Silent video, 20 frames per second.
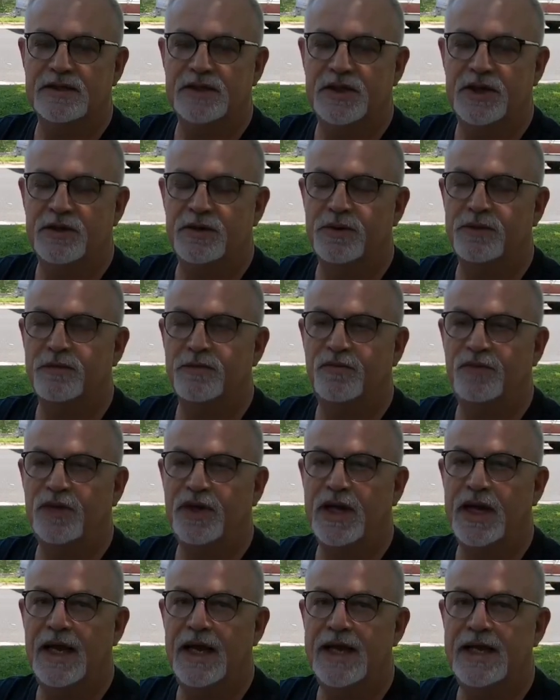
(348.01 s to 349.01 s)
Your
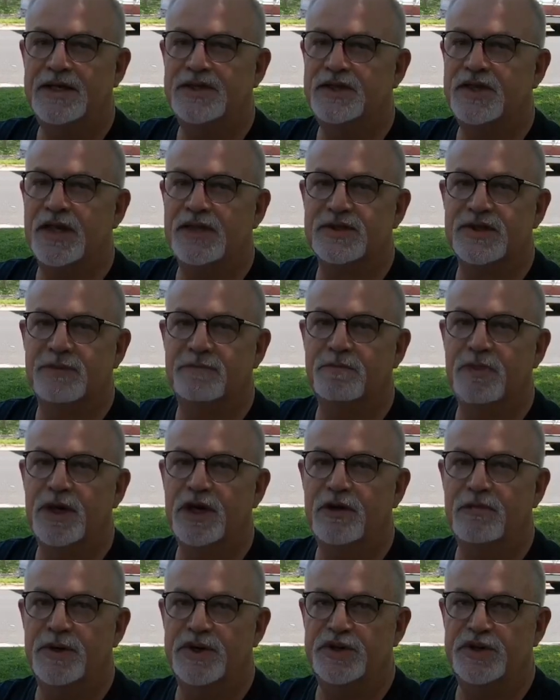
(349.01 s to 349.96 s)
gauge doesn't move,